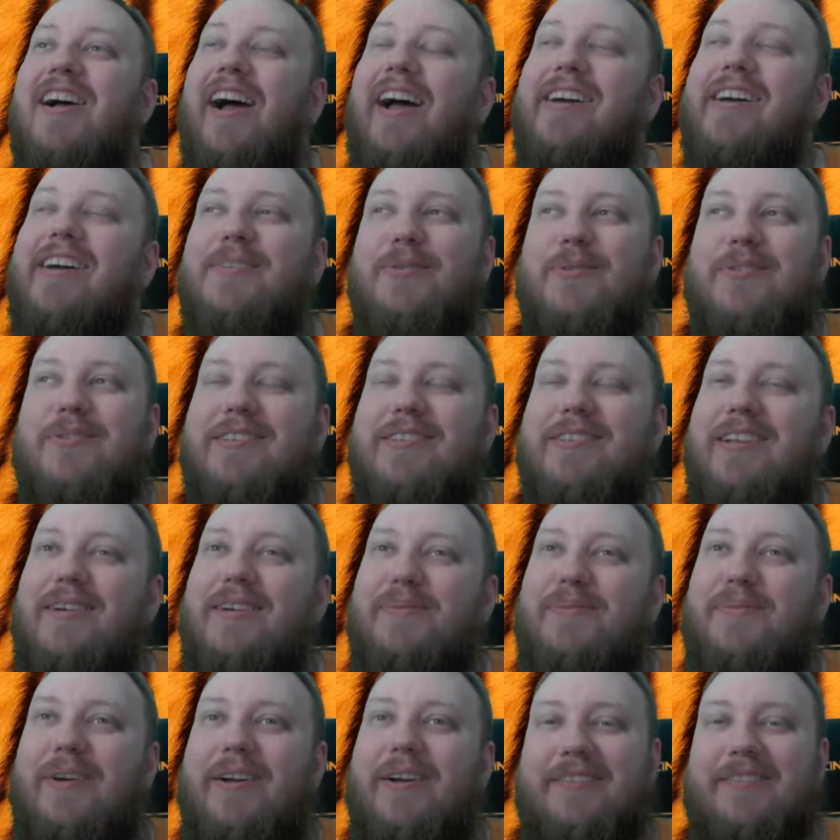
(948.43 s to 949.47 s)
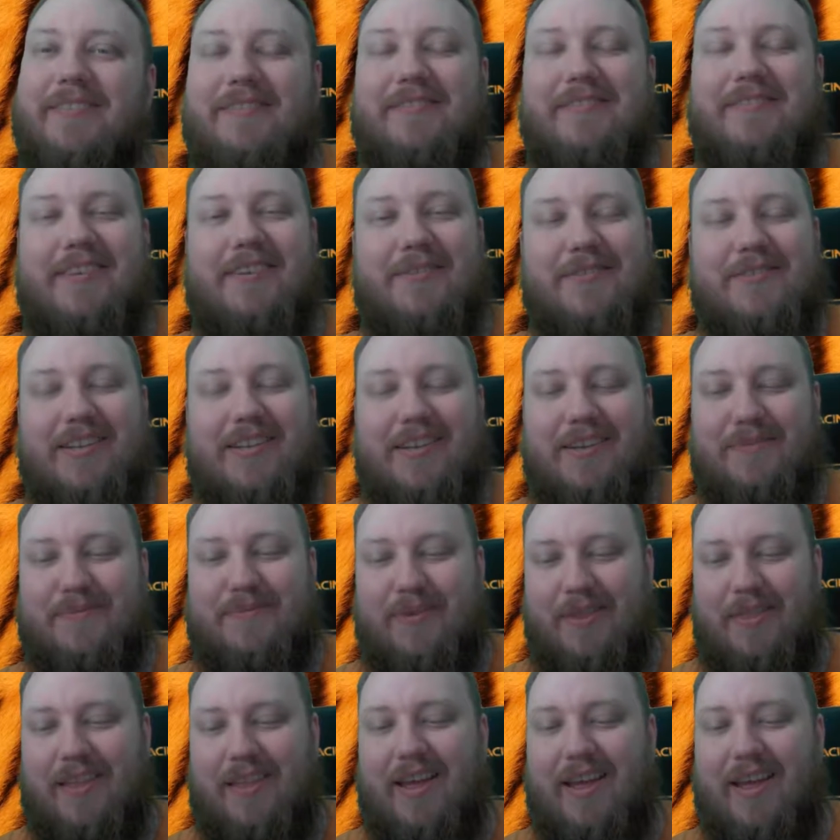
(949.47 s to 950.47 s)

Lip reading: And it was a lot of fun. It was a lot of fun.